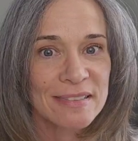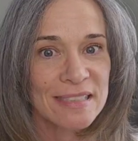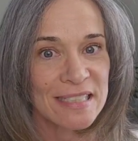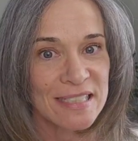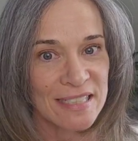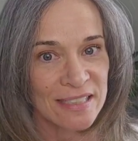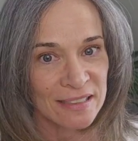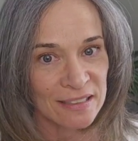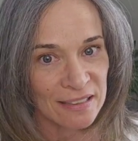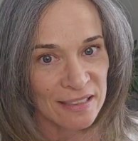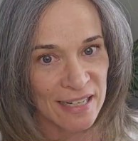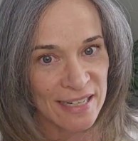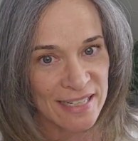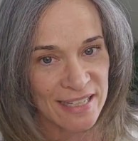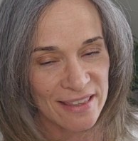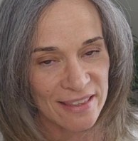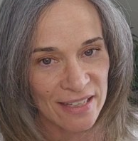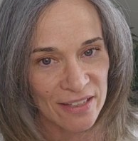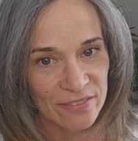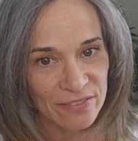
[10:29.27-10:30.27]
Didn't like
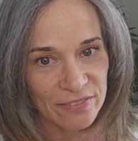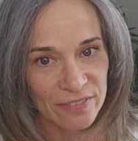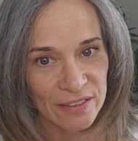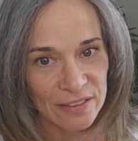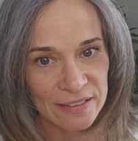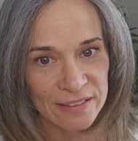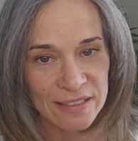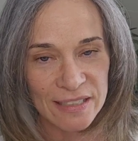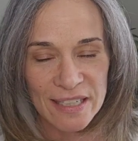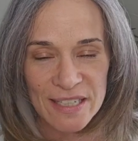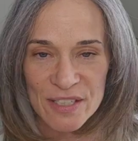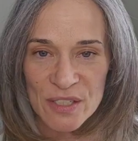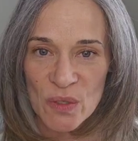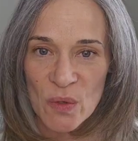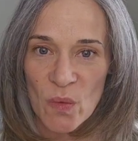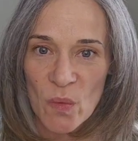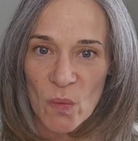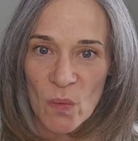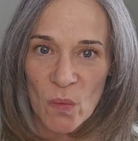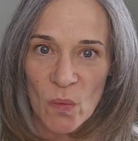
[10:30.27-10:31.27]
that feeling because it
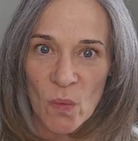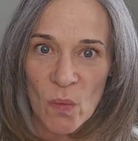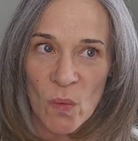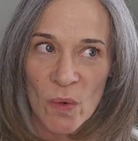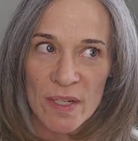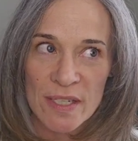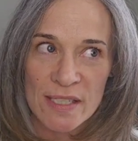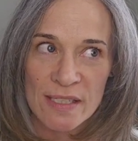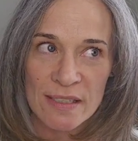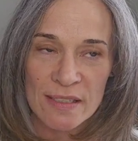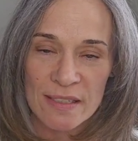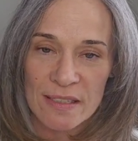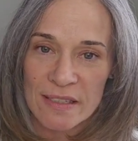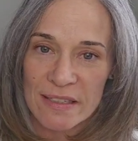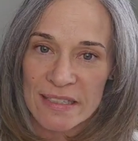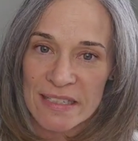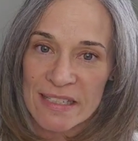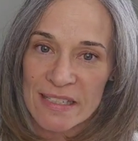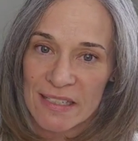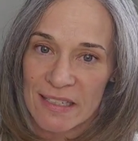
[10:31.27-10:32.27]
wasn't
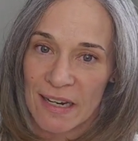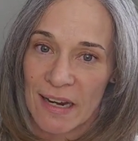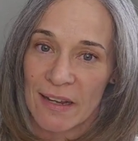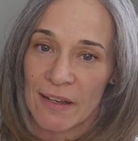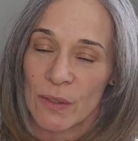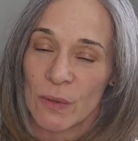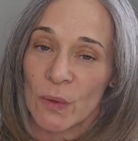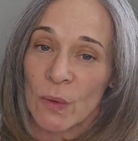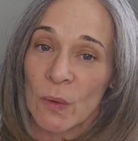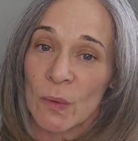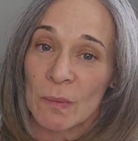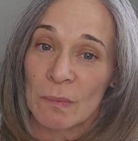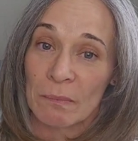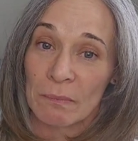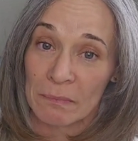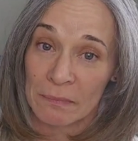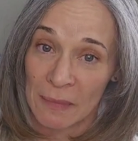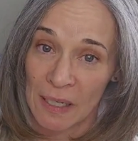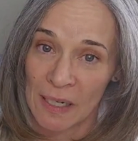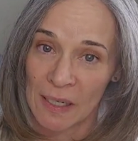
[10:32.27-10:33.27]
the stay-at-home
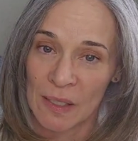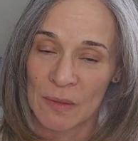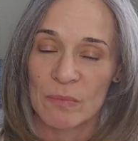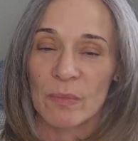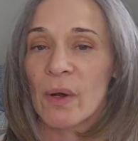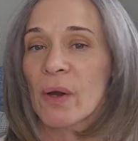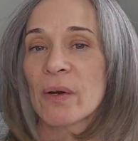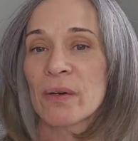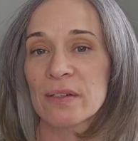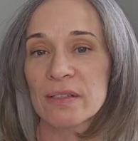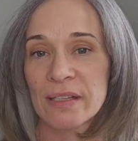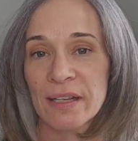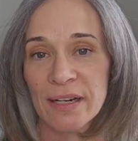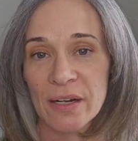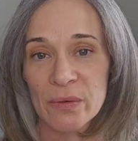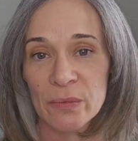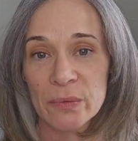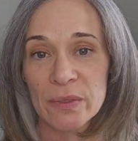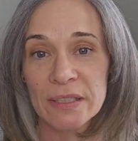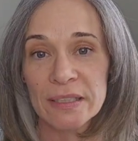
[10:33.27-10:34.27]
mom part that I
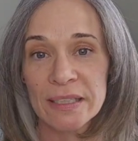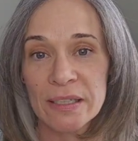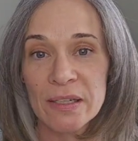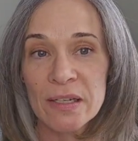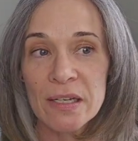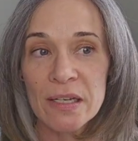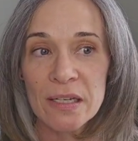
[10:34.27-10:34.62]
really